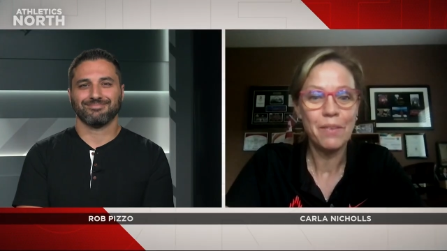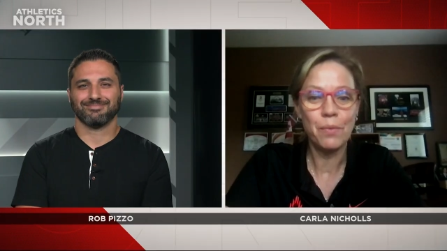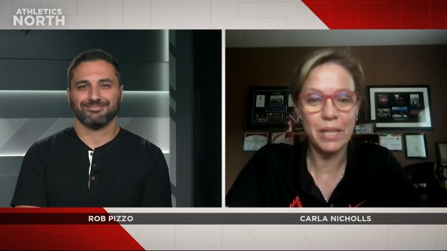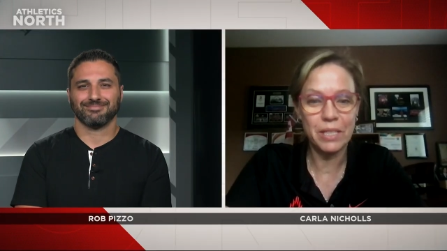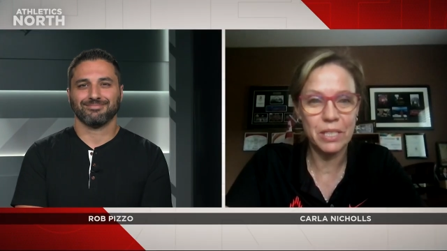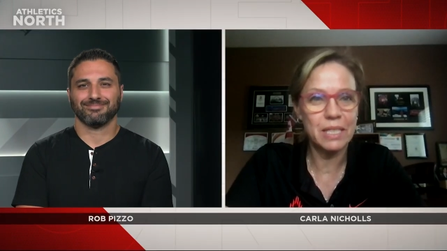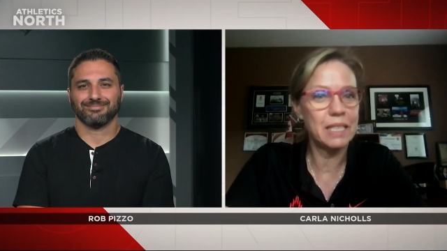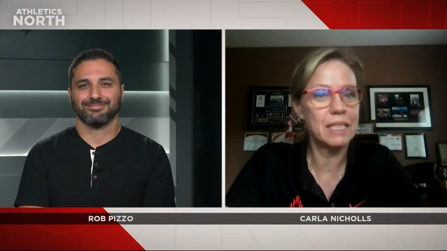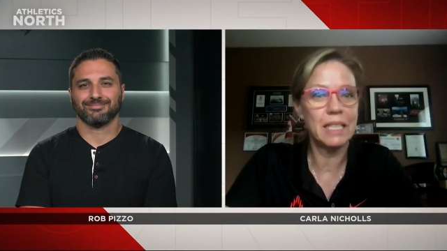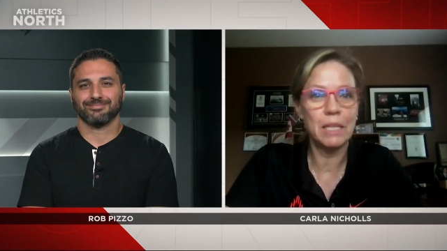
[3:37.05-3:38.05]
Speaker 1: We just
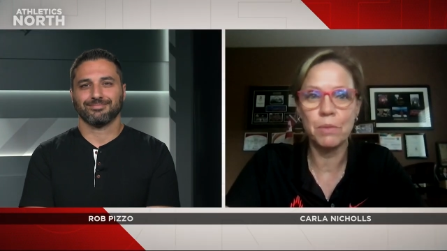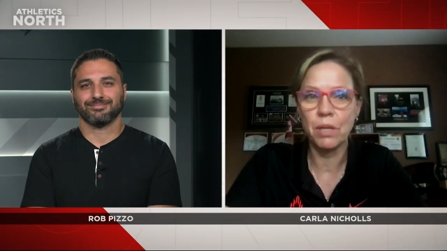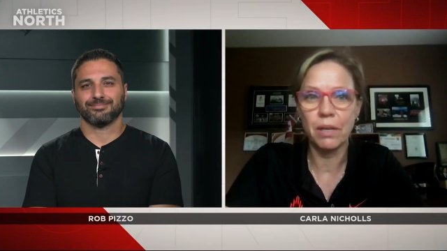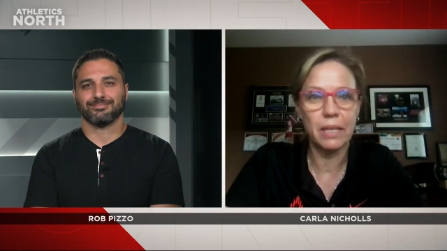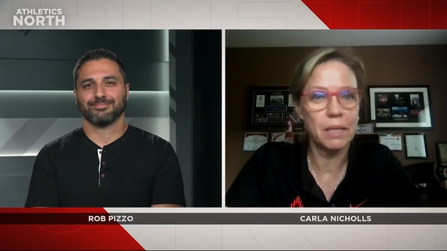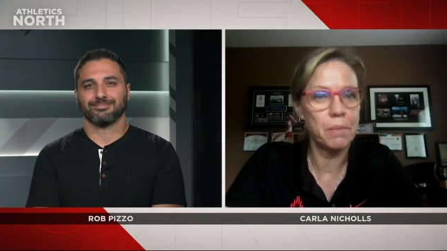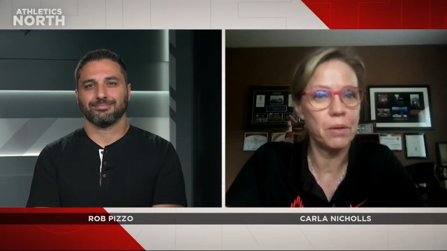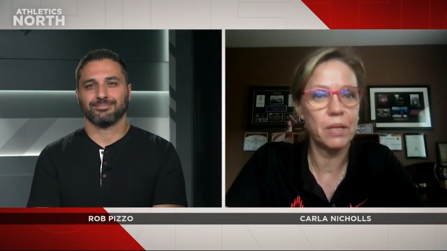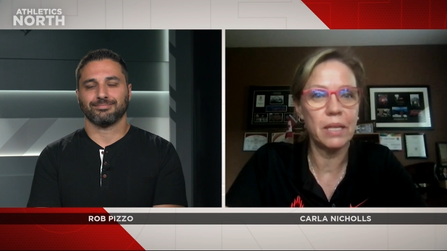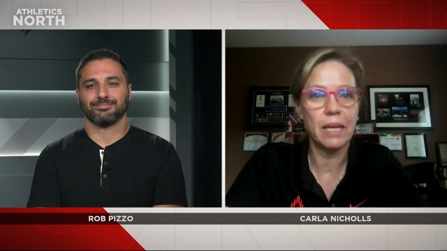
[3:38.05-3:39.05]
need to keep talking about
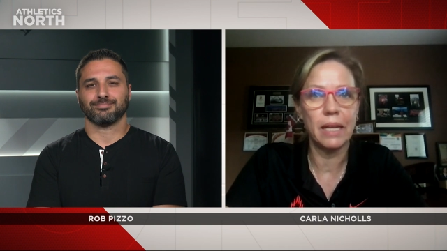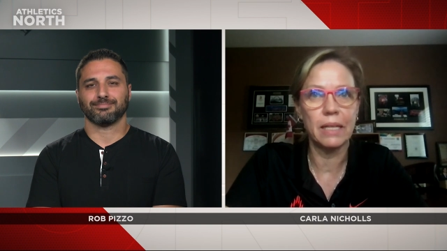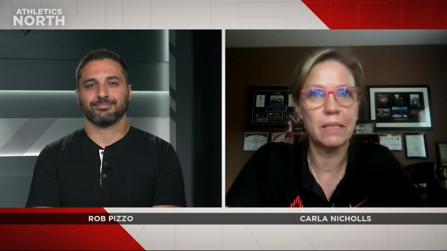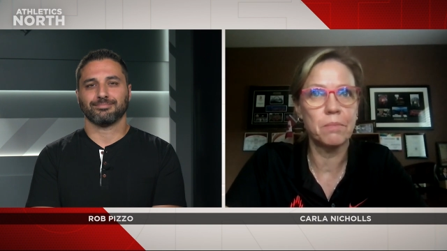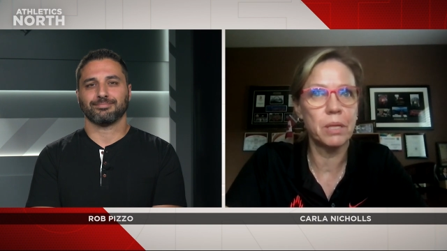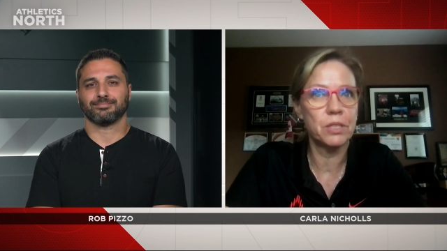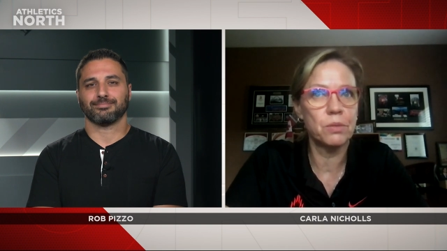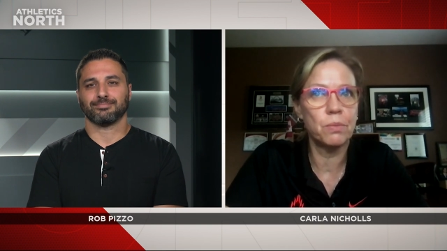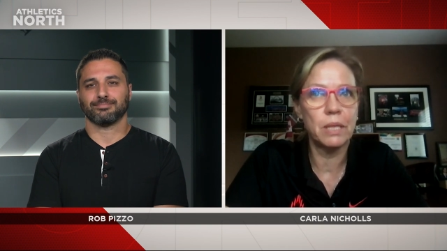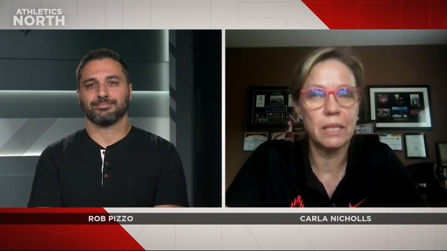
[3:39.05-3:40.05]
it, and as much as
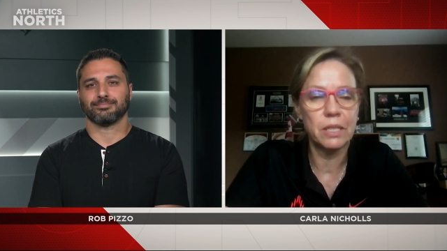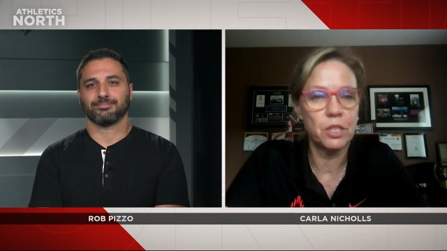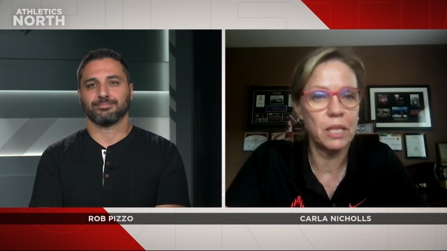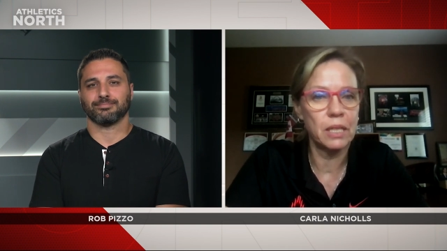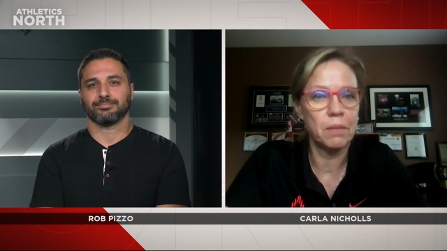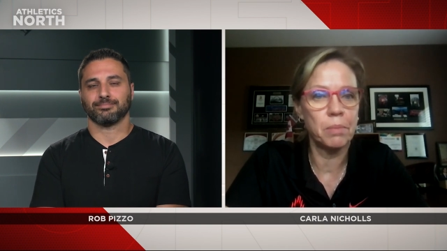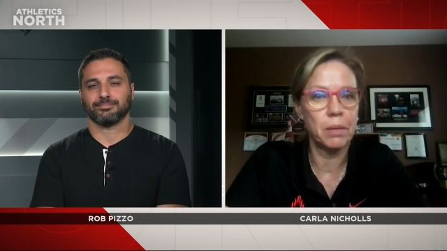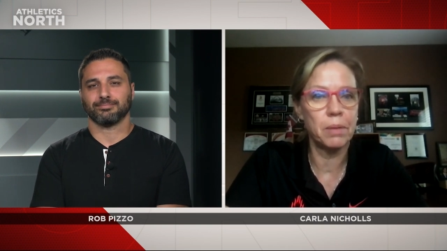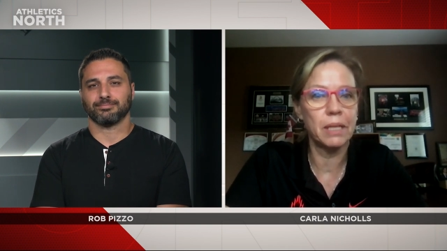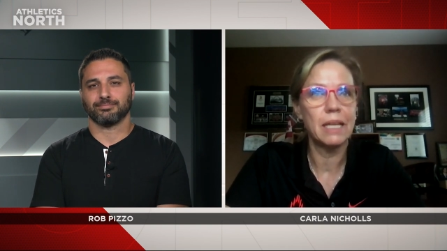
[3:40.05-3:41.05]
we can educate the
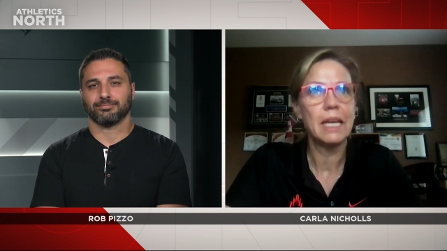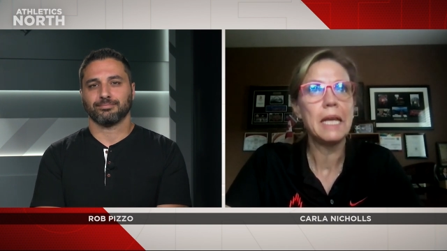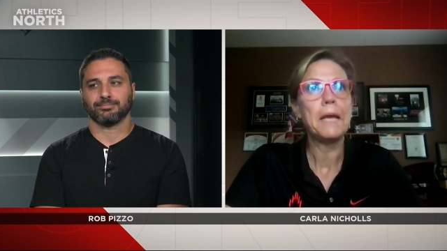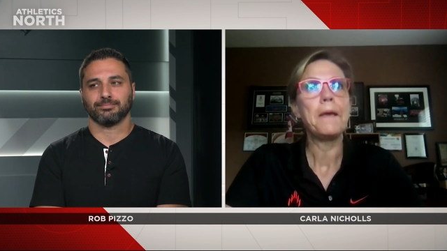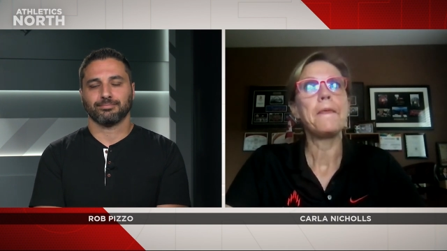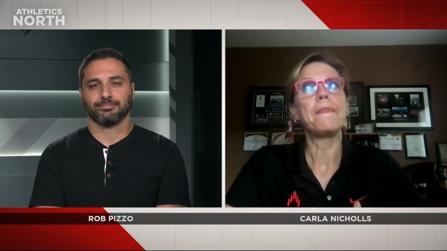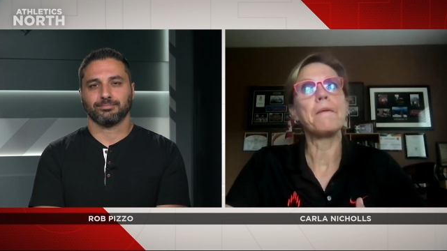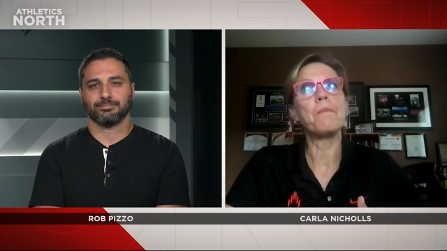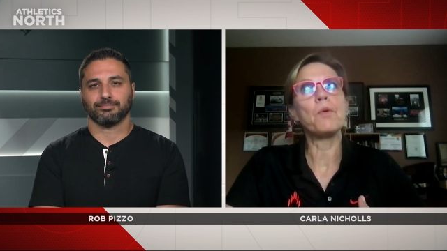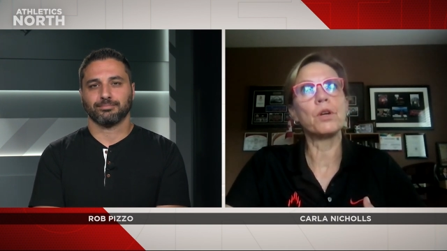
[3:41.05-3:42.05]
public, the
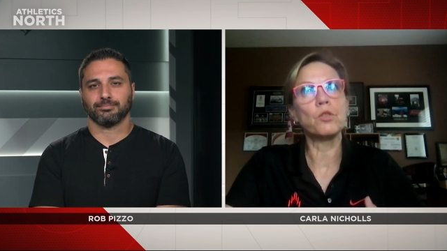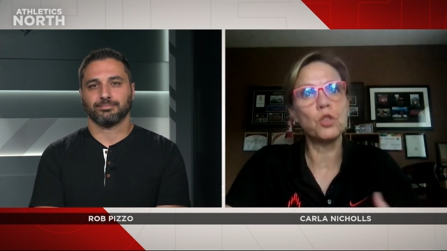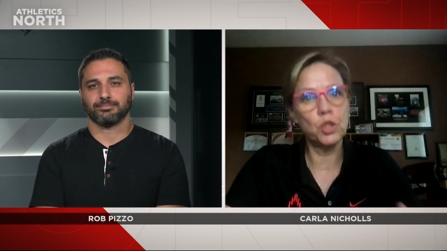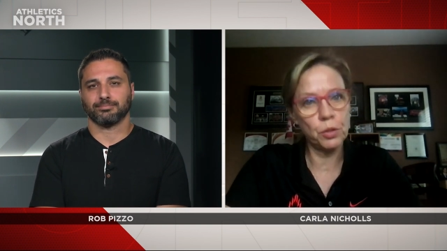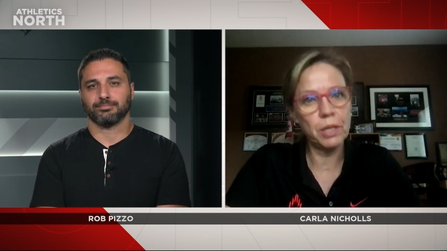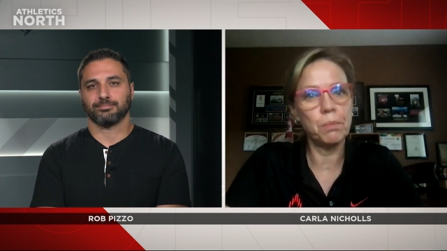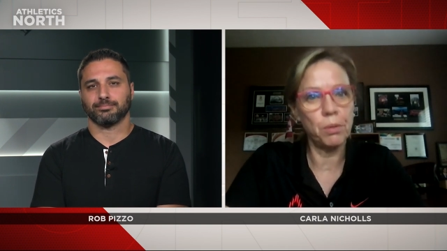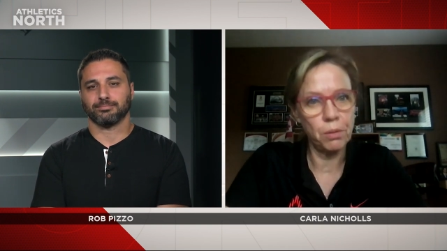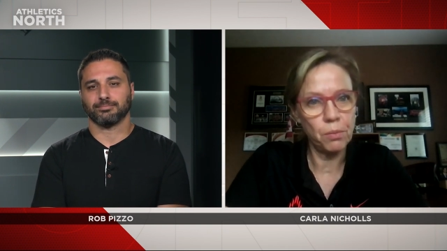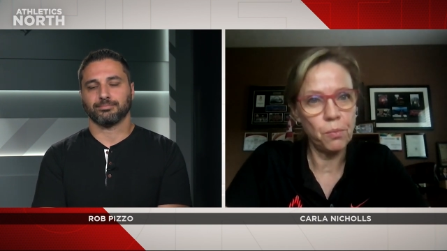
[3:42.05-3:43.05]
more
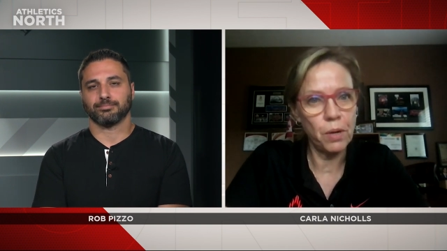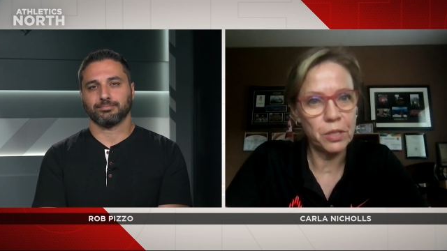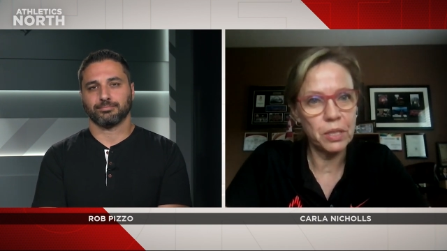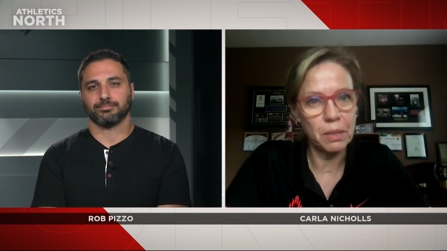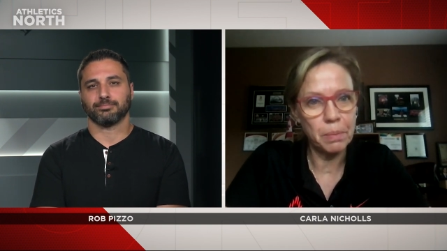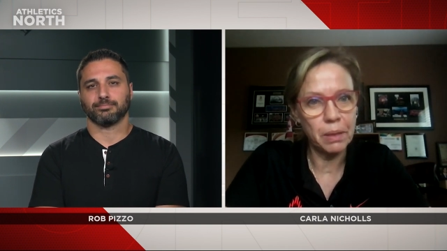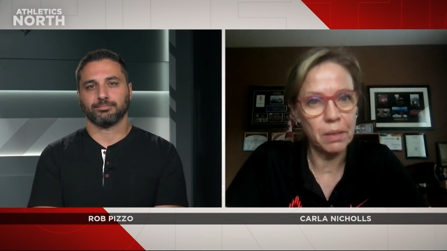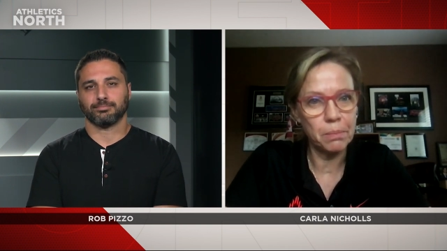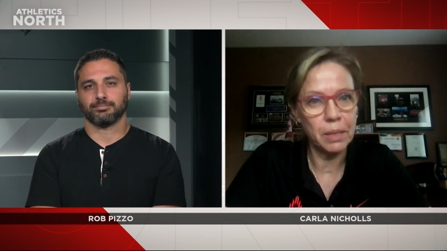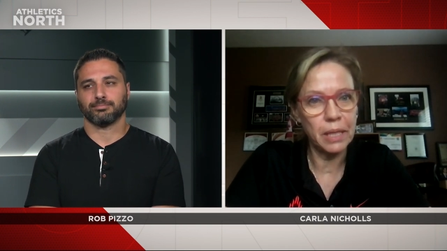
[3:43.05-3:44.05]
enjoyable watching the
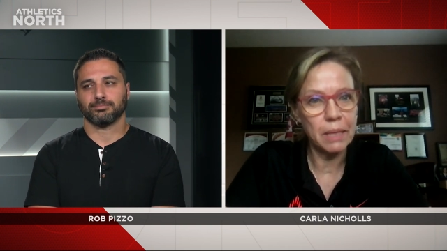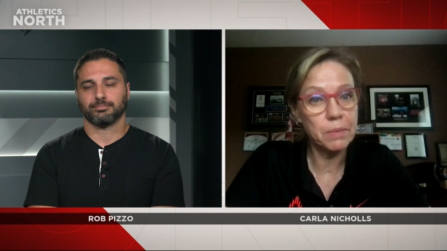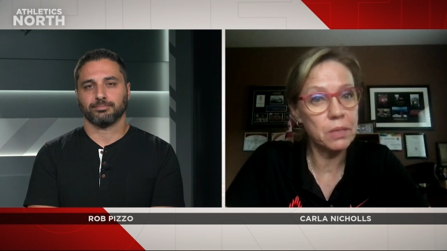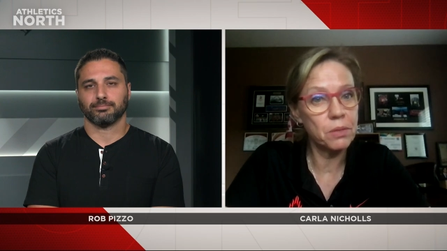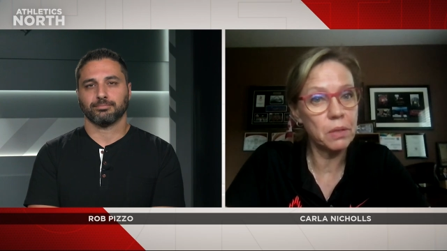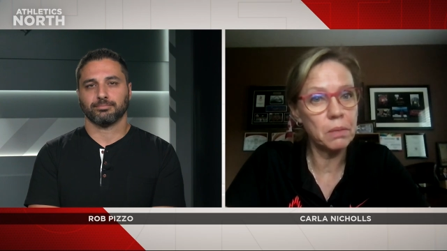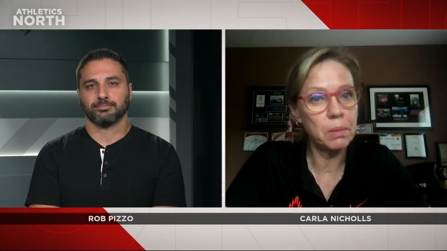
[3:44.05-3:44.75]
Paralympic Games is going to